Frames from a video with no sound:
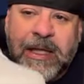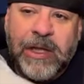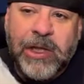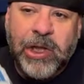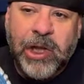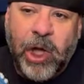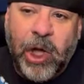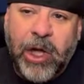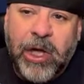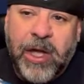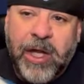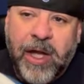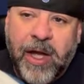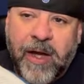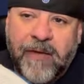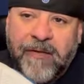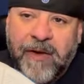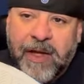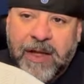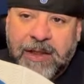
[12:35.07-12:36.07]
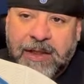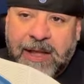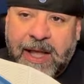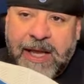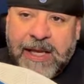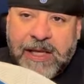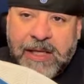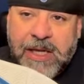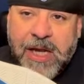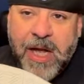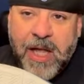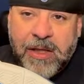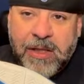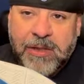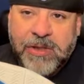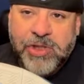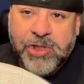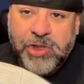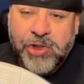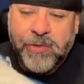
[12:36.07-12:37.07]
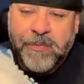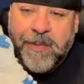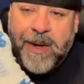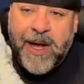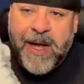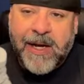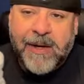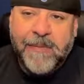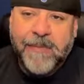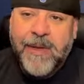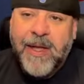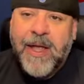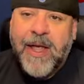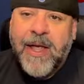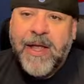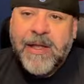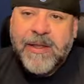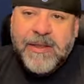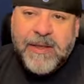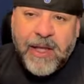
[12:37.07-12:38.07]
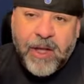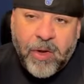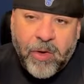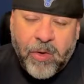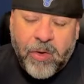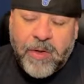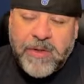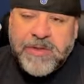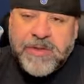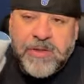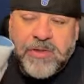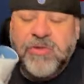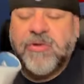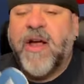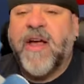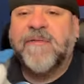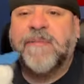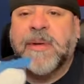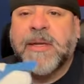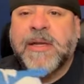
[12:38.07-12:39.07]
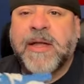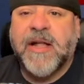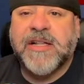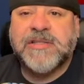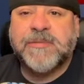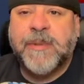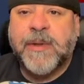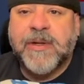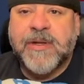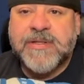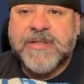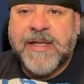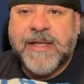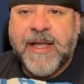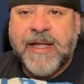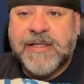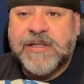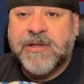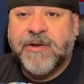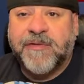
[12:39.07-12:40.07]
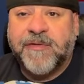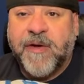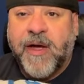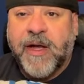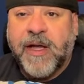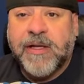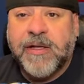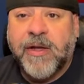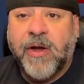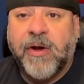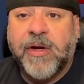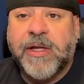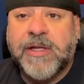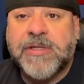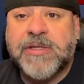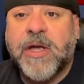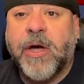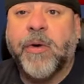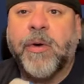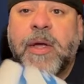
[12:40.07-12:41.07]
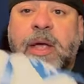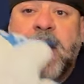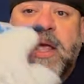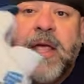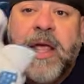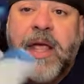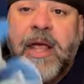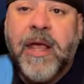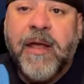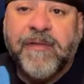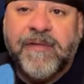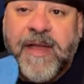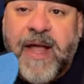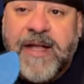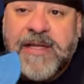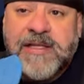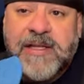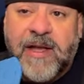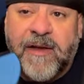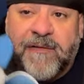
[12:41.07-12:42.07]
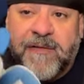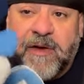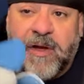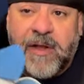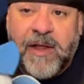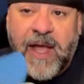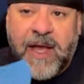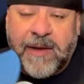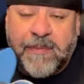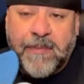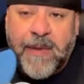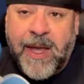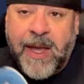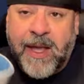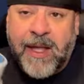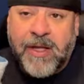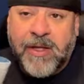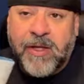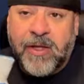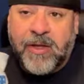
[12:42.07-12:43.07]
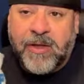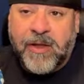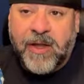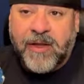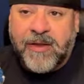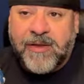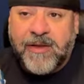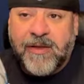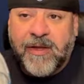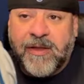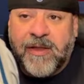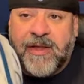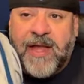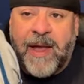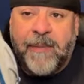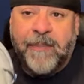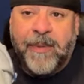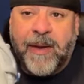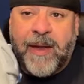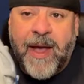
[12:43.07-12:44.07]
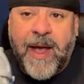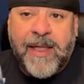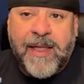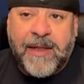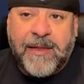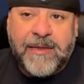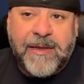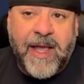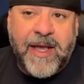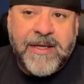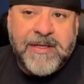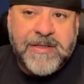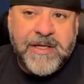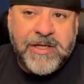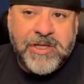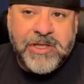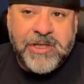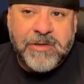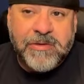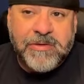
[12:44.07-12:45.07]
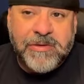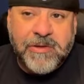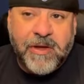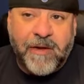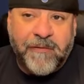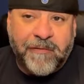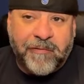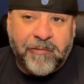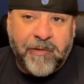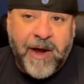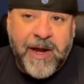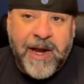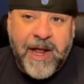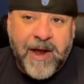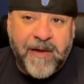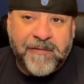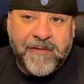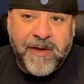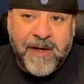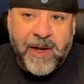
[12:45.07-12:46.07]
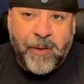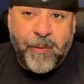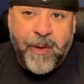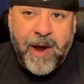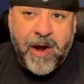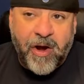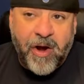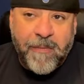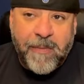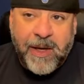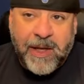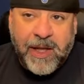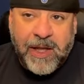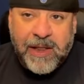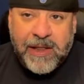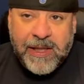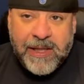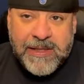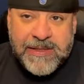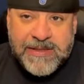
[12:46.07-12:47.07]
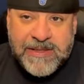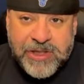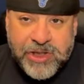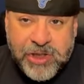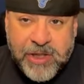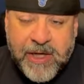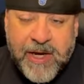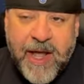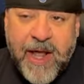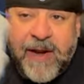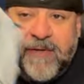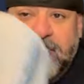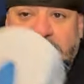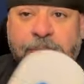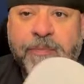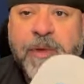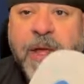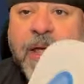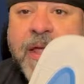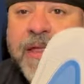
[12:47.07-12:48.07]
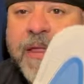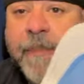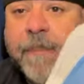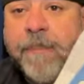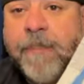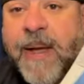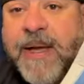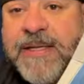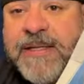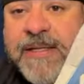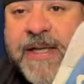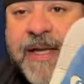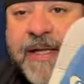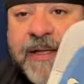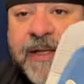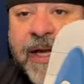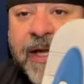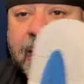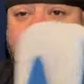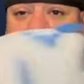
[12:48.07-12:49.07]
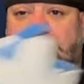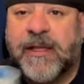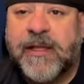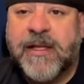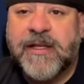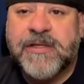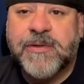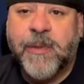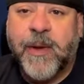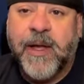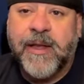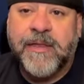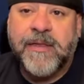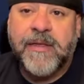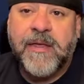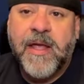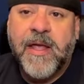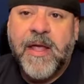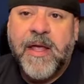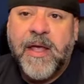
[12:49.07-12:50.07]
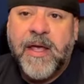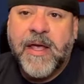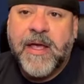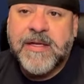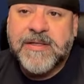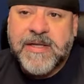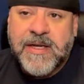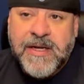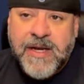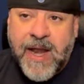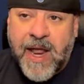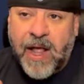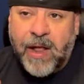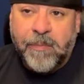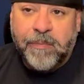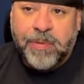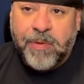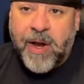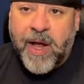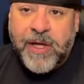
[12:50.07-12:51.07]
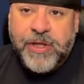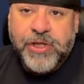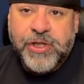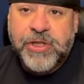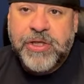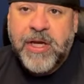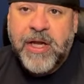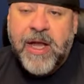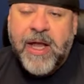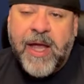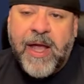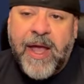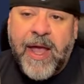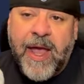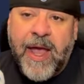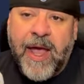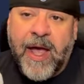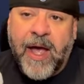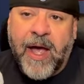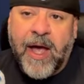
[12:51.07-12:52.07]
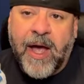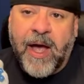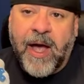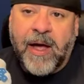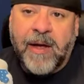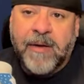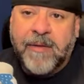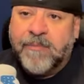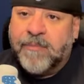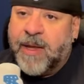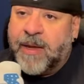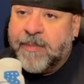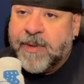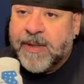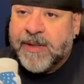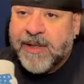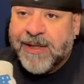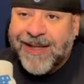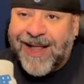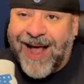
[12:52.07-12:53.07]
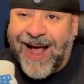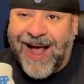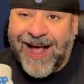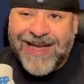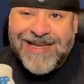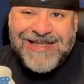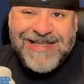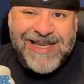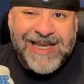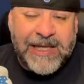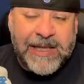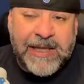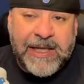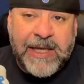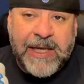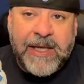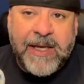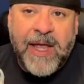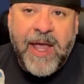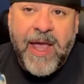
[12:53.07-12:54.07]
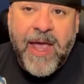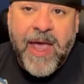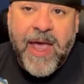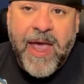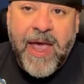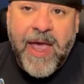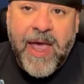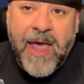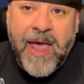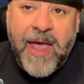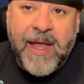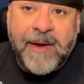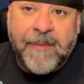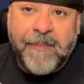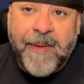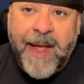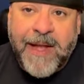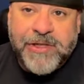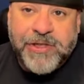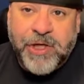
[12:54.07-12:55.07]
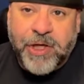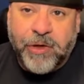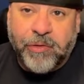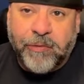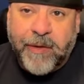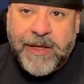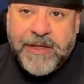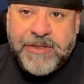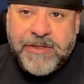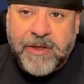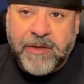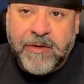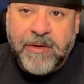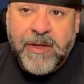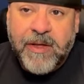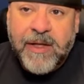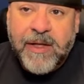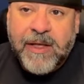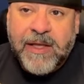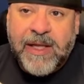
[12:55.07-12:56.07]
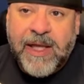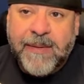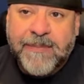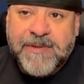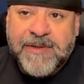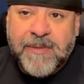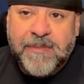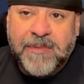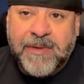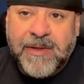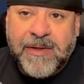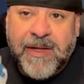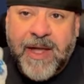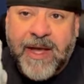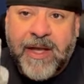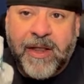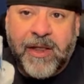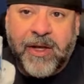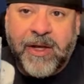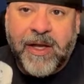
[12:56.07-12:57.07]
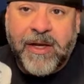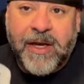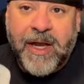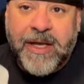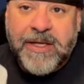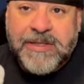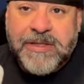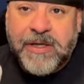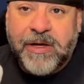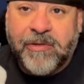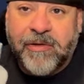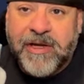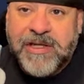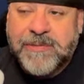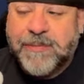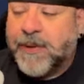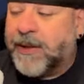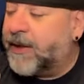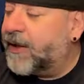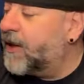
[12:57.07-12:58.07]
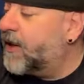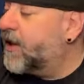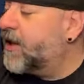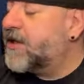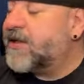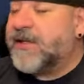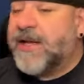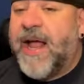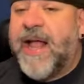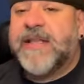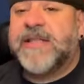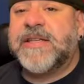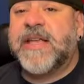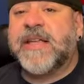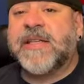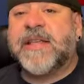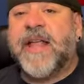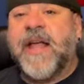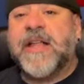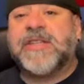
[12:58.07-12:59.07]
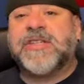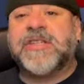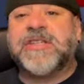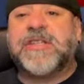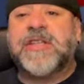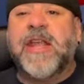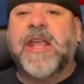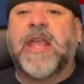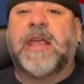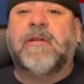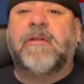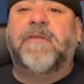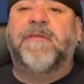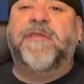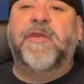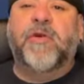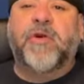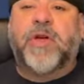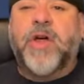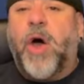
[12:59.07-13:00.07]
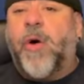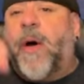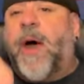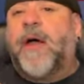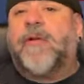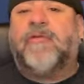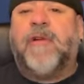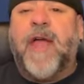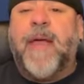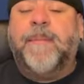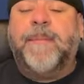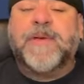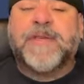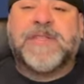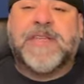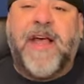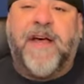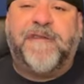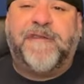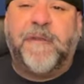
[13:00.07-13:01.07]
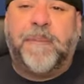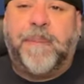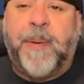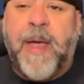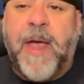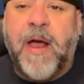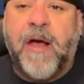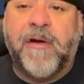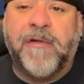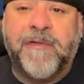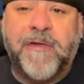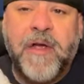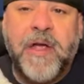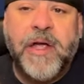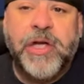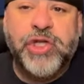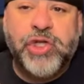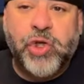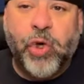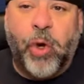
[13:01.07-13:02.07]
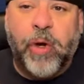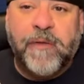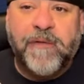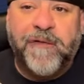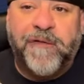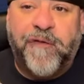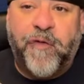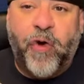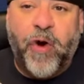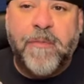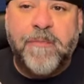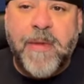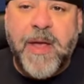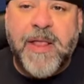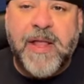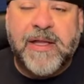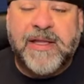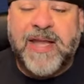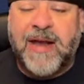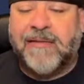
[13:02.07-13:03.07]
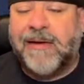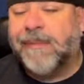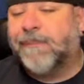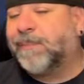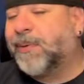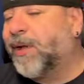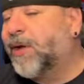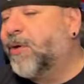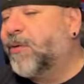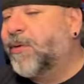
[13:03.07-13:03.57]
look of a light colored shoe bottom, they also drive me nuts because they get so fucking dirty. So if you're like me and you're the type of guy that takes their shoes off right after they wear them and cleans the shit out of them, the best thing to clean these with is a nail brush, maybe a little OxiClean, and a magic eraser. Keeps them looking nice and crispy. So that's it. That's your sneaker review. Go out, grab yourself a pair of Jordan 4 military blue,